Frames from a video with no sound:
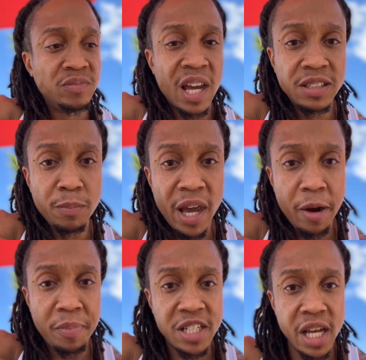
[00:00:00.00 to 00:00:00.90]
nice amount
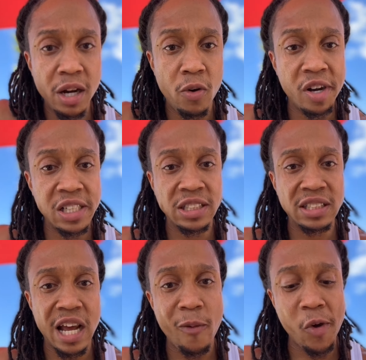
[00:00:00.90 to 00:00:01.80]
of potato on the
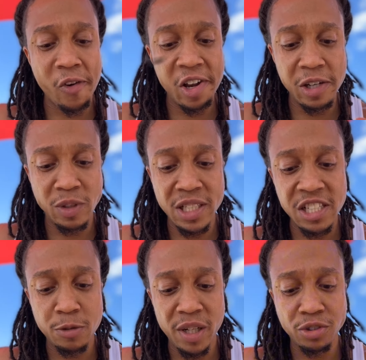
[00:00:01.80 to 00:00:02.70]
inside. We're gonna hit it with
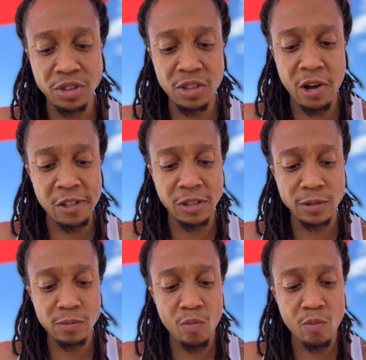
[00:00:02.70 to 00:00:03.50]
that special sauce.